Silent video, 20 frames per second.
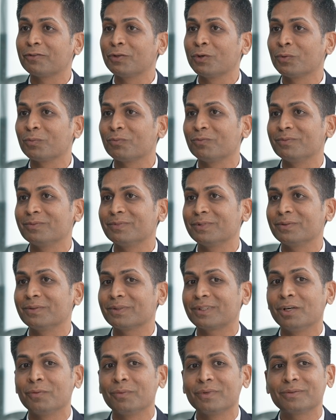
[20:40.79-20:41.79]

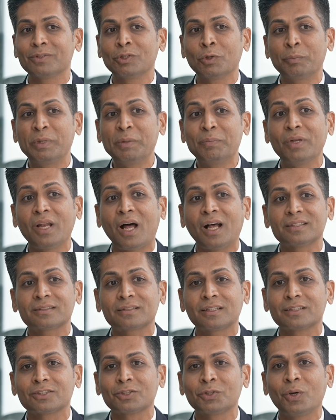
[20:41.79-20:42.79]
People
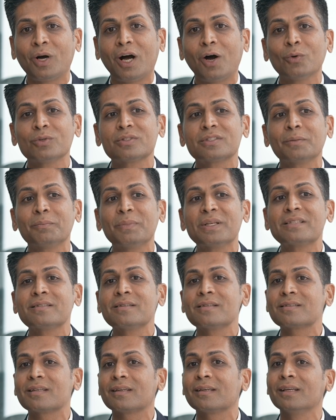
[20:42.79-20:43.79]
ask us, how is the
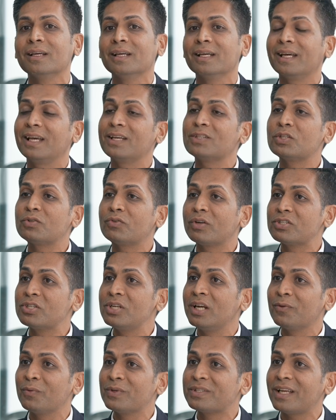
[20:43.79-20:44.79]
business and is it
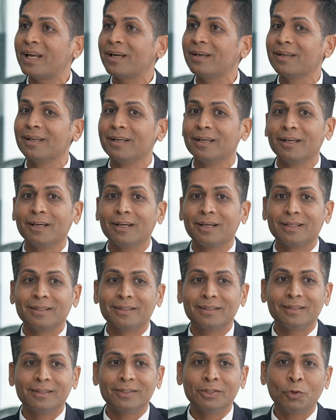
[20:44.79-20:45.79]
resilient? We said,
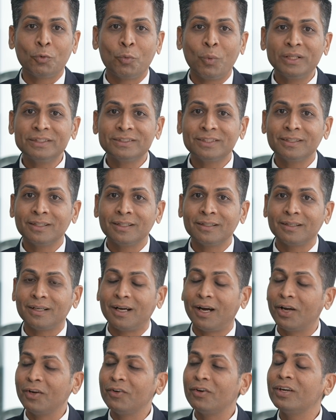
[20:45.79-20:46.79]
once in a
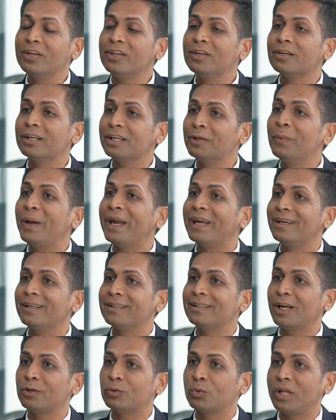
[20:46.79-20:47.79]
100-year
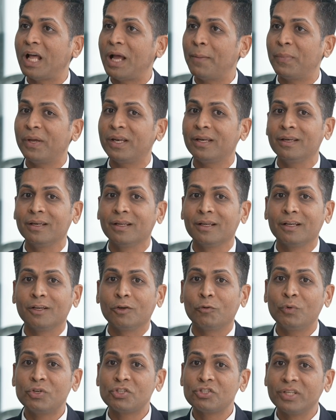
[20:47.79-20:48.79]
event that could happen,
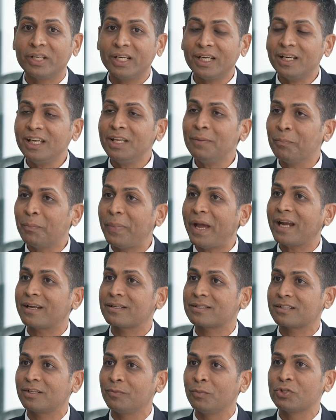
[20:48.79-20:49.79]
which directly
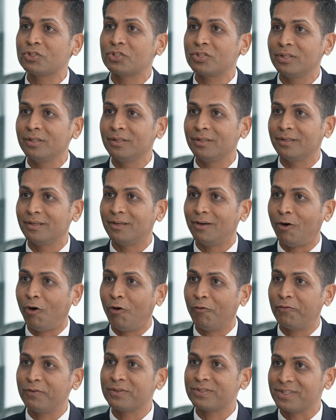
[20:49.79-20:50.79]
impacts commercial
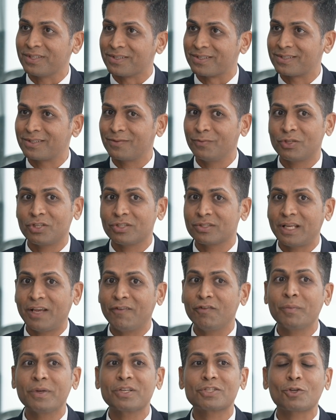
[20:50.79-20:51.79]
offices, which is
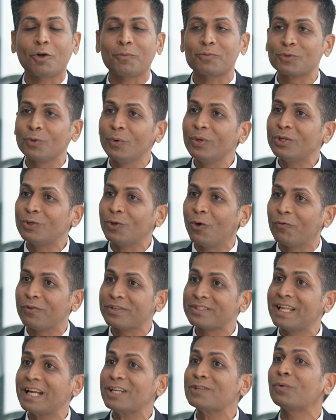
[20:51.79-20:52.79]
everybody stops going to
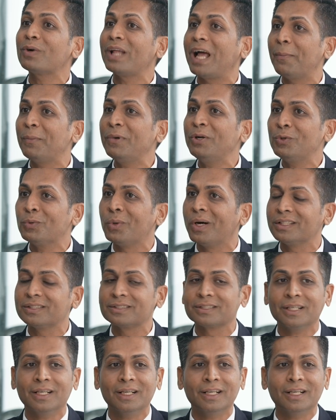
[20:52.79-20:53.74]
office. That's what happened to us.